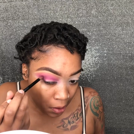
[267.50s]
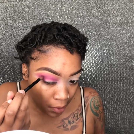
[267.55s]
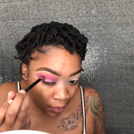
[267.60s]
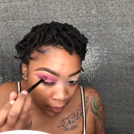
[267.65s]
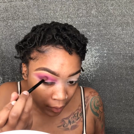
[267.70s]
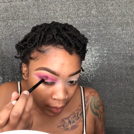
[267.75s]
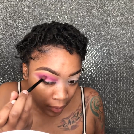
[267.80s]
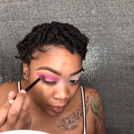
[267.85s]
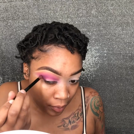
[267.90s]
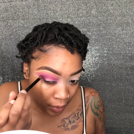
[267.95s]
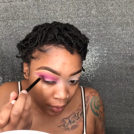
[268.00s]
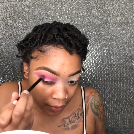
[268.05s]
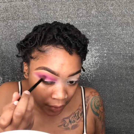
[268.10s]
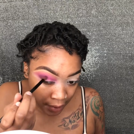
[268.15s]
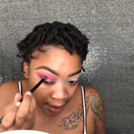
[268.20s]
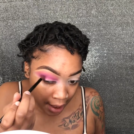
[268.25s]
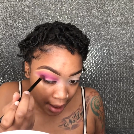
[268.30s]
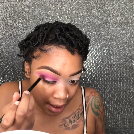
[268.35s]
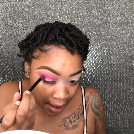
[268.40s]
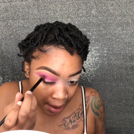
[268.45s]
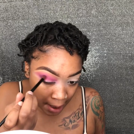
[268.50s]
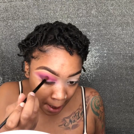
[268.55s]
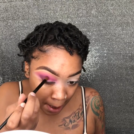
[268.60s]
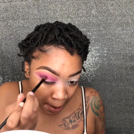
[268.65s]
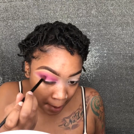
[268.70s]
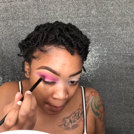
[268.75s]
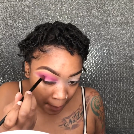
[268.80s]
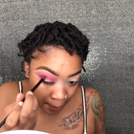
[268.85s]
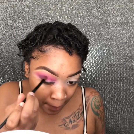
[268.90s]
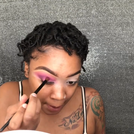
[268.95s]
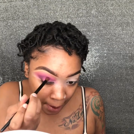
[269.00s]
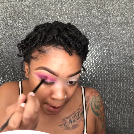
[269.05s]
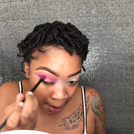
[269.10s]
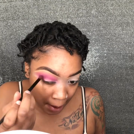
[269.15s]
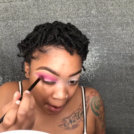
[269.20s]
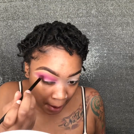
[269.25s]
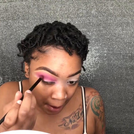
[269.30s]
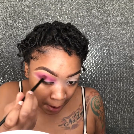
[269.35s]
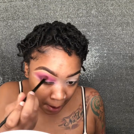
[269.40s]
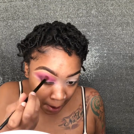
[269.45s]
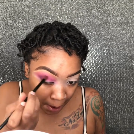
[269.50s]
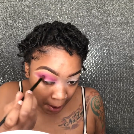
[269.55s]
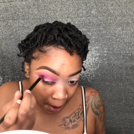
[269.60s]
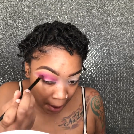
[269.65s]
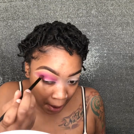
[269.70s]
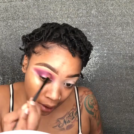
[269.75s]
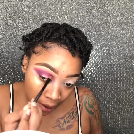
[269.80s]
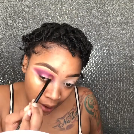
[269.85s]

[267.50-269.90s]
And we want that directly,